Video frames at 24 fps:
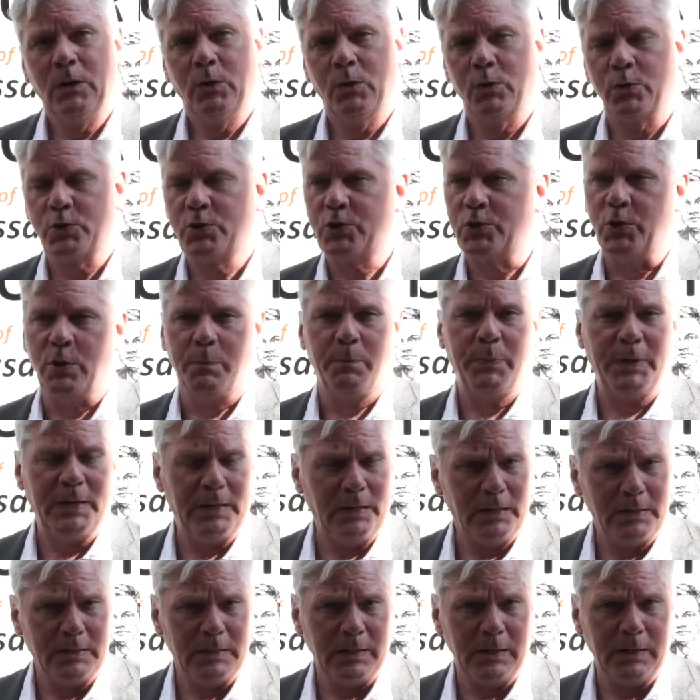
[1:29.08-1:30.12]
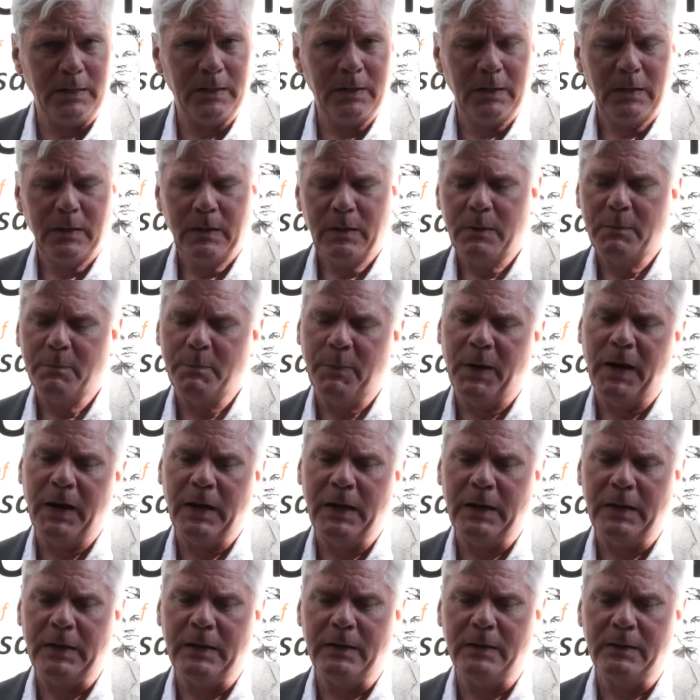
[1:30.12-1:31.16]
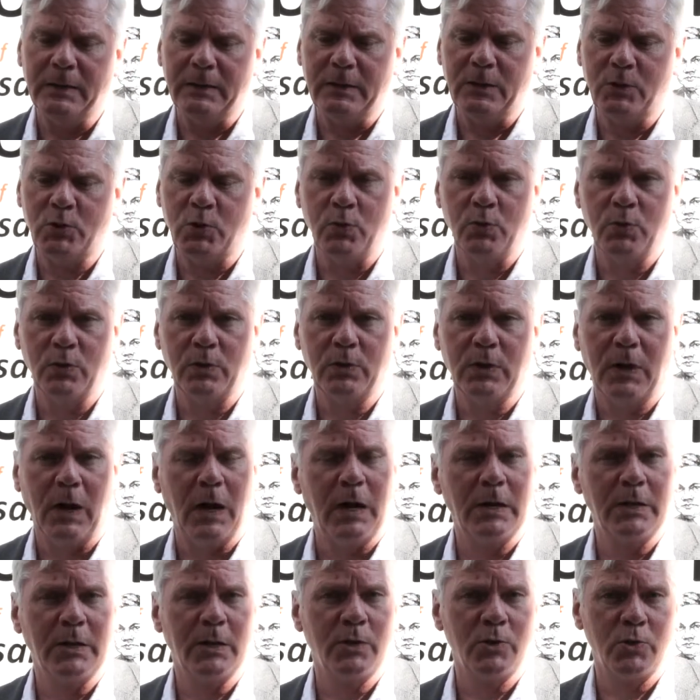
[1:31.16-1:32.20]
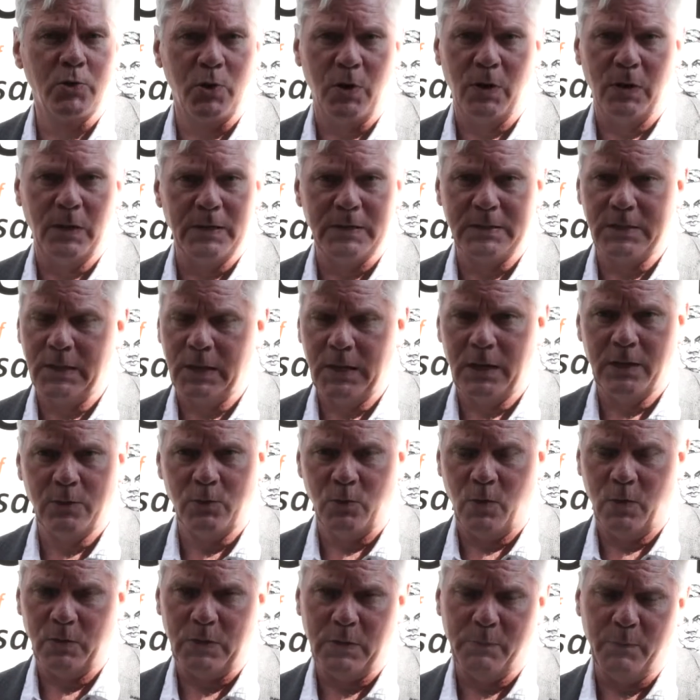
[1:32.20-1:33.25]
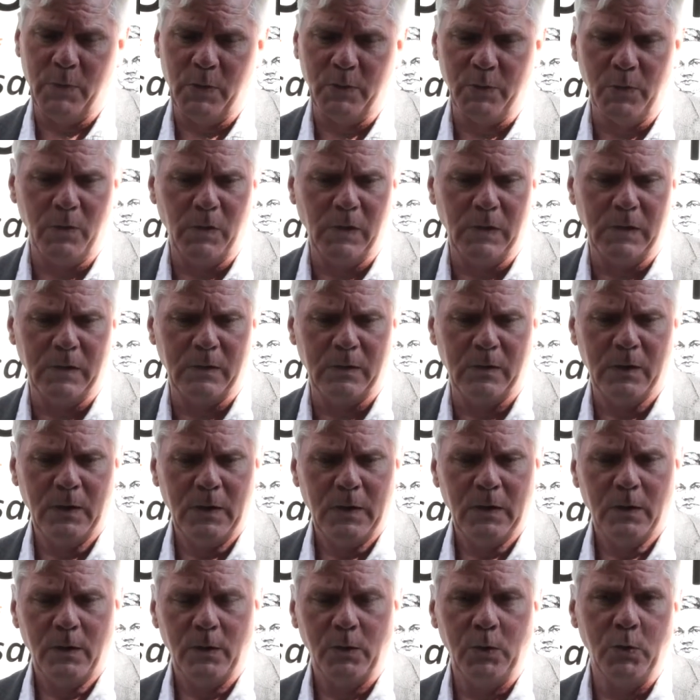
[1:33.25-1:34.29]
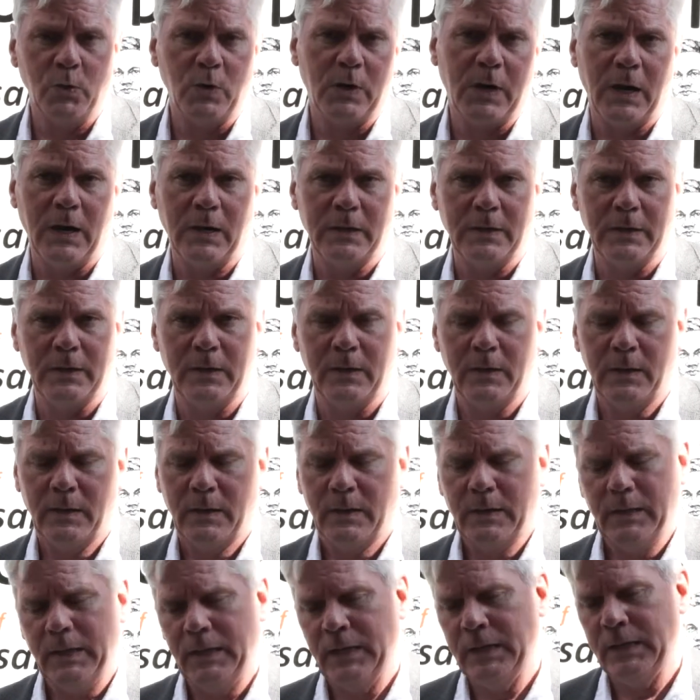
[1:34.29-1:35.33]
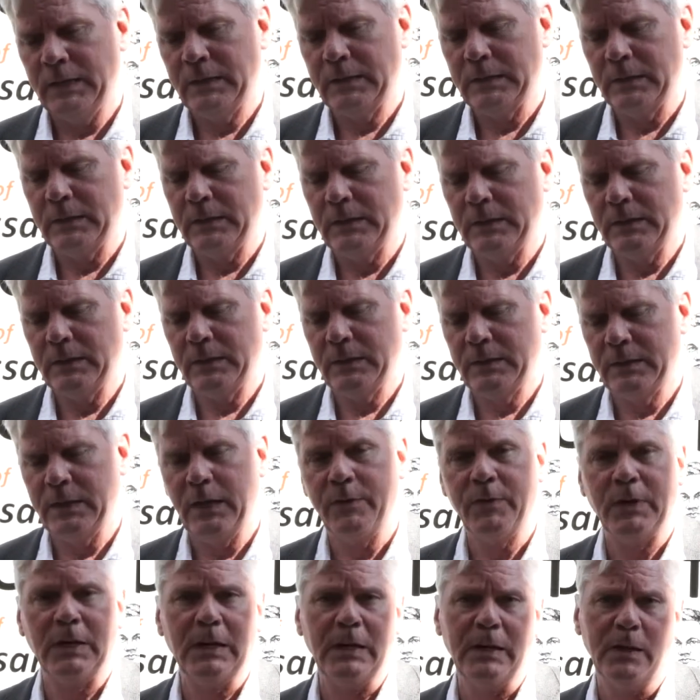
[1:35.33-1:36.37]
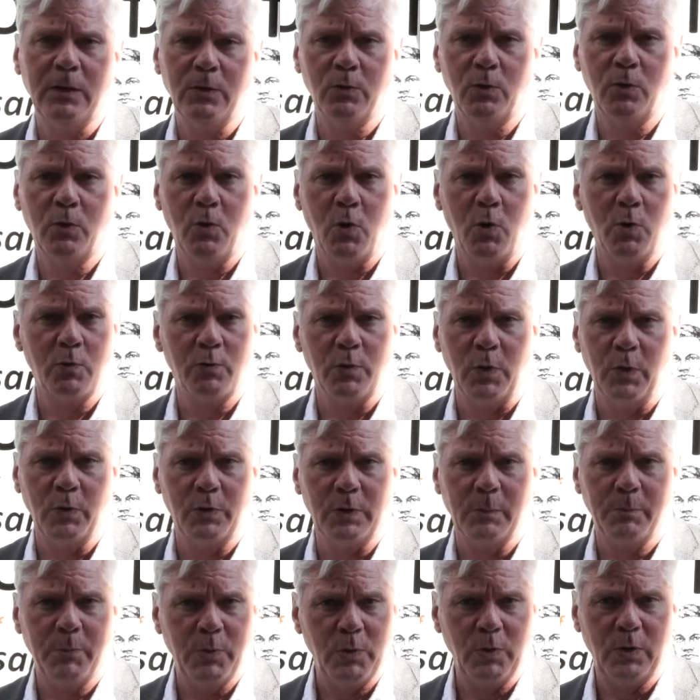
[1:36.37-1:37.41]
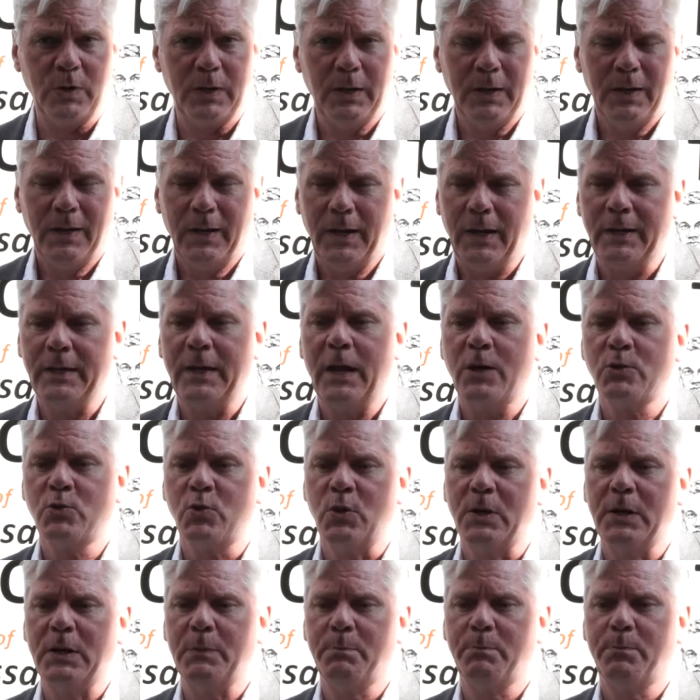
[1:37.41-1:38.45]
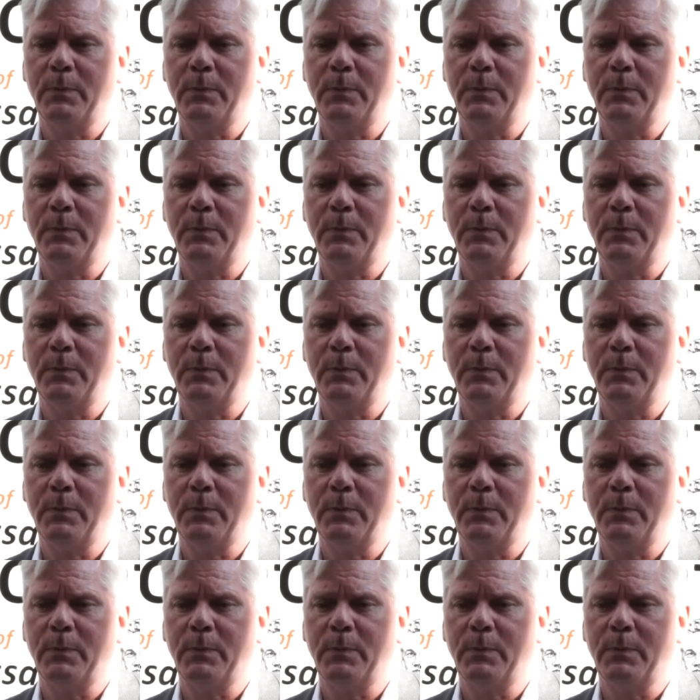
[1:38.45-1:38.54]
stupidity by the two Guardian journalists that I talked about earlier, Luke Harding and David Lee, who co-wrote a book and actually